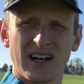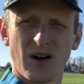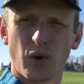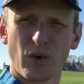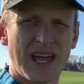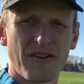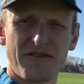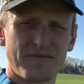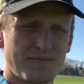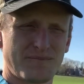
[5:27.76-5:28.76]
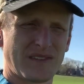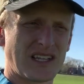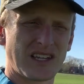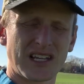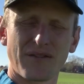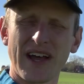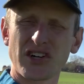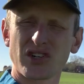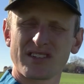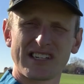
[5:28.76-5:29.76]
Where we have the
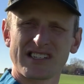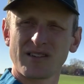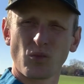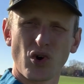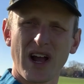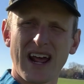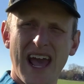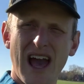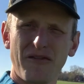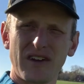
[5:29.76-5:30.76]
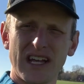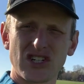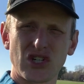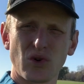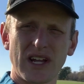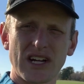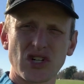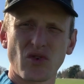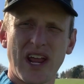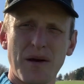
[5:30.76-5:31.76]
conventional system, we're at a 1/2 inch to 1
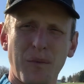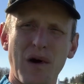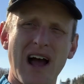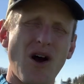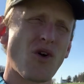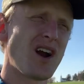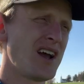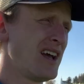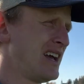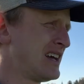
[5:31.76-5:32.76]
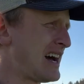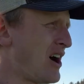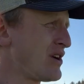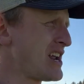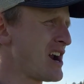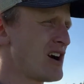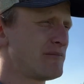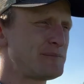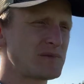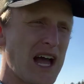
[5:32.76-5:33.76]
inch of rain per hour. Out
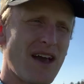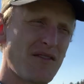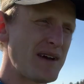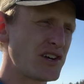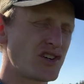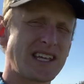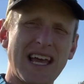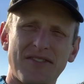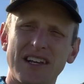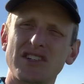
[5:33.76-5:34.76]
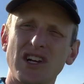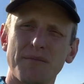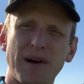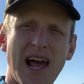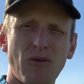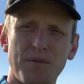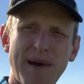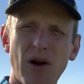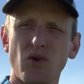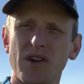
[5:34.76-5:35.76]
here, I haven't measured it yet this year, but I would
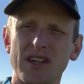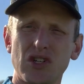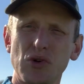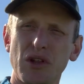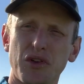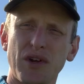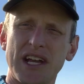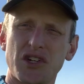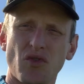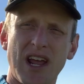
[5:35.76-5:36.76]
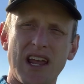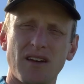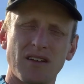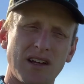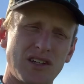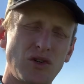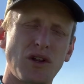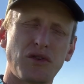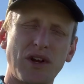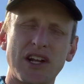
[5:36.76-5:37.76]
bet we're in the 2 to 3 inch rain, 2
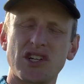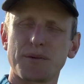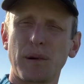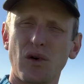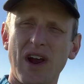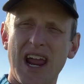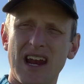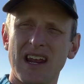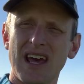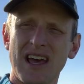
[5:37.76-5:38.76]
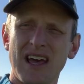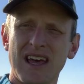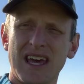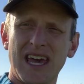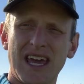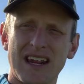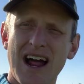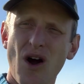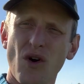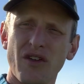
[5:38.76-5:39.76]
to 3 inches per rain in an
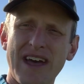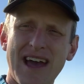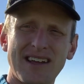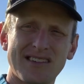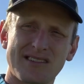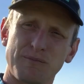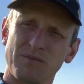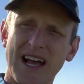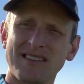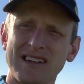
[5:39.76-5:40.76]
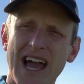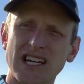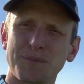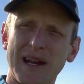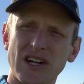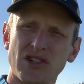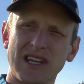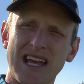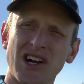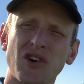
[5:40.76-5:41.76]
hour. That's an
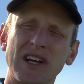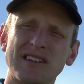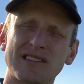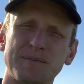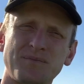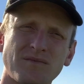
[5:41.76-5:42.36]
exponentially increase.